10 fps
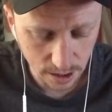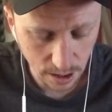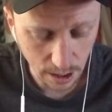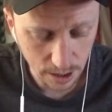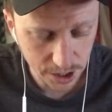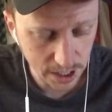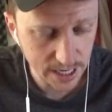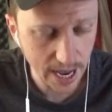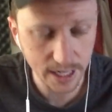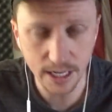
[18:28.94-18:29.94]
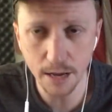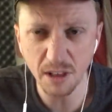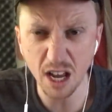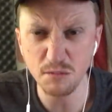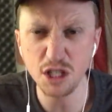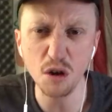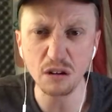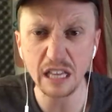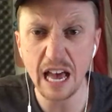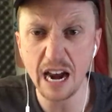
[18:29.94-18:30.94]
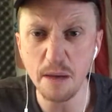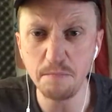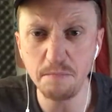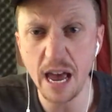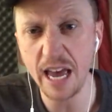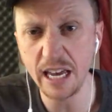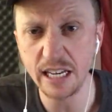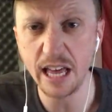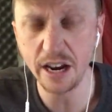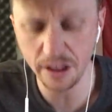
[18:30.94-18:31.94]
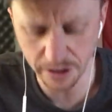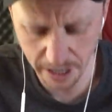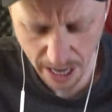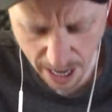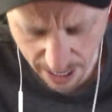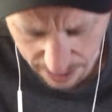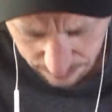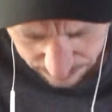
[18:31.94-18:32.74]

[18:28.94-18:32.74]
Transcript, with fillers: Uh, she texted him like I'm so glad I banged that other guy.